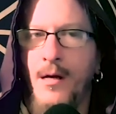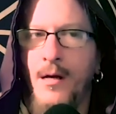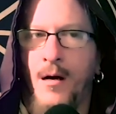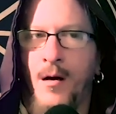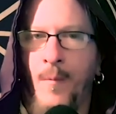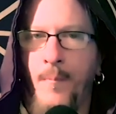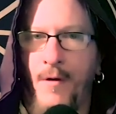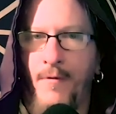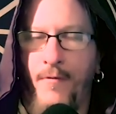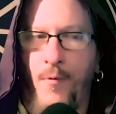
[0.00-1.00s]
Um,
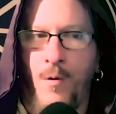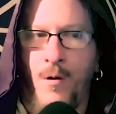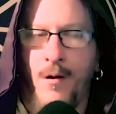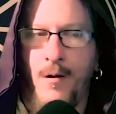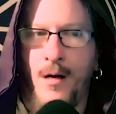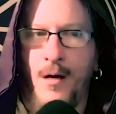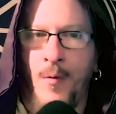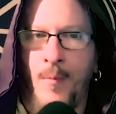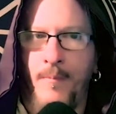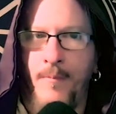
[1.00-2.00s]
but for
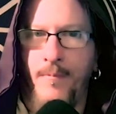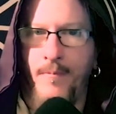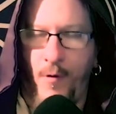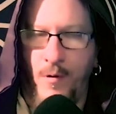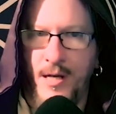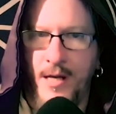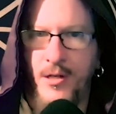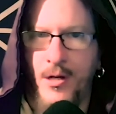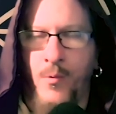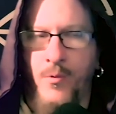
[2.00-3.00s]
um, folks that
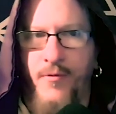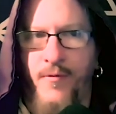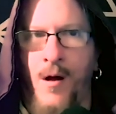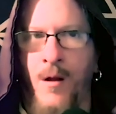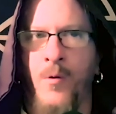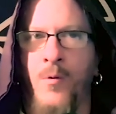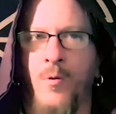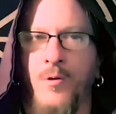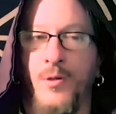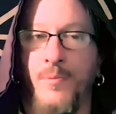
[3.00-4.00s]
don't follow
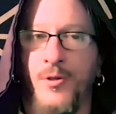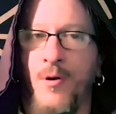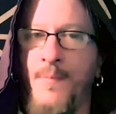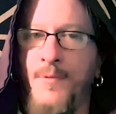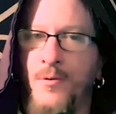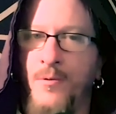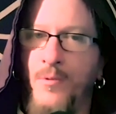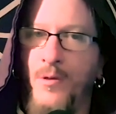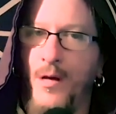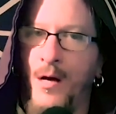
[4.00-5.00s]
or subscribe to
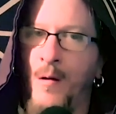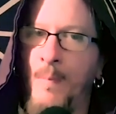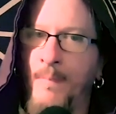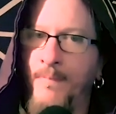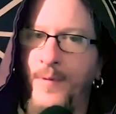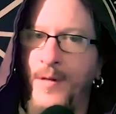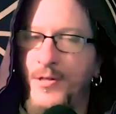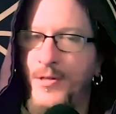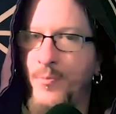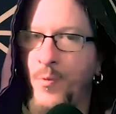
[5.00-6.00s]
um,
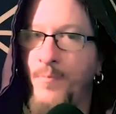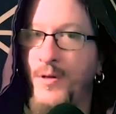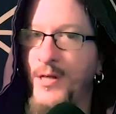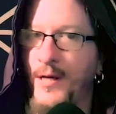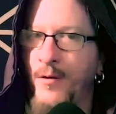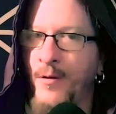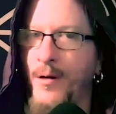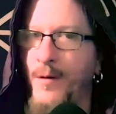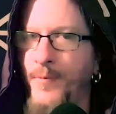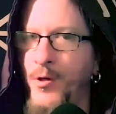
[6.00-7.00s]
this one particular
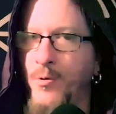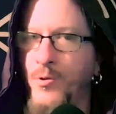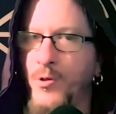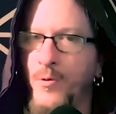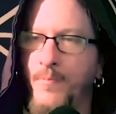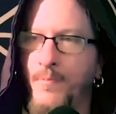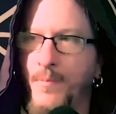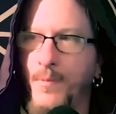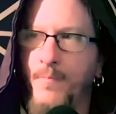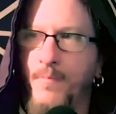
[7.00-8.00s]
YouTube,
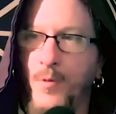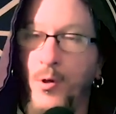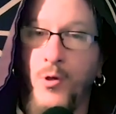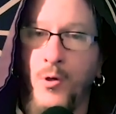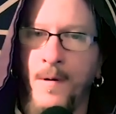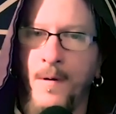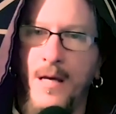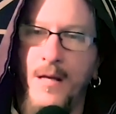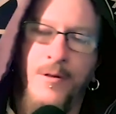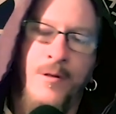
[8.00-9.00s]
YouTuber,
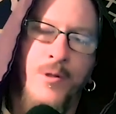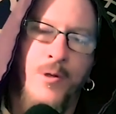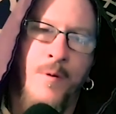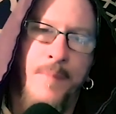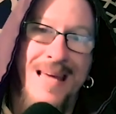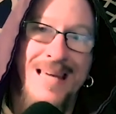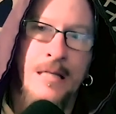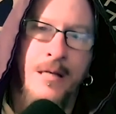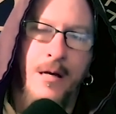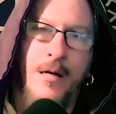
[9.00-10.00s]
heathen YouTuber,
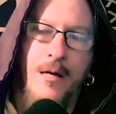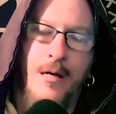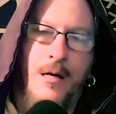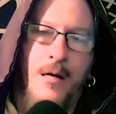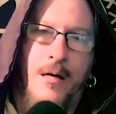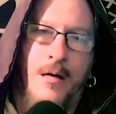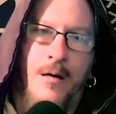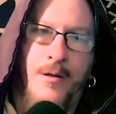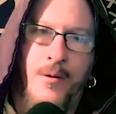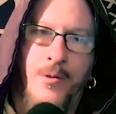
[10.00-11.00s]
pagan uh,
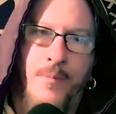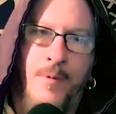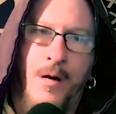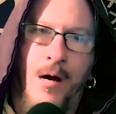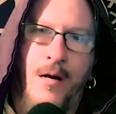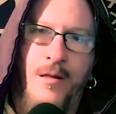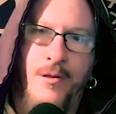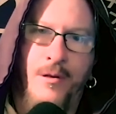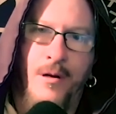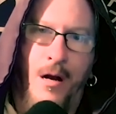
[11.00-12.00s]
YouTuber, Arith
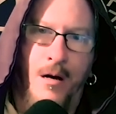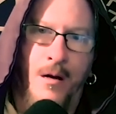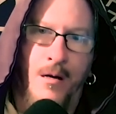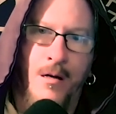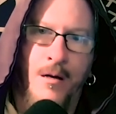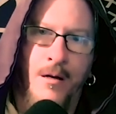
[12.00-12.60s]
Härger,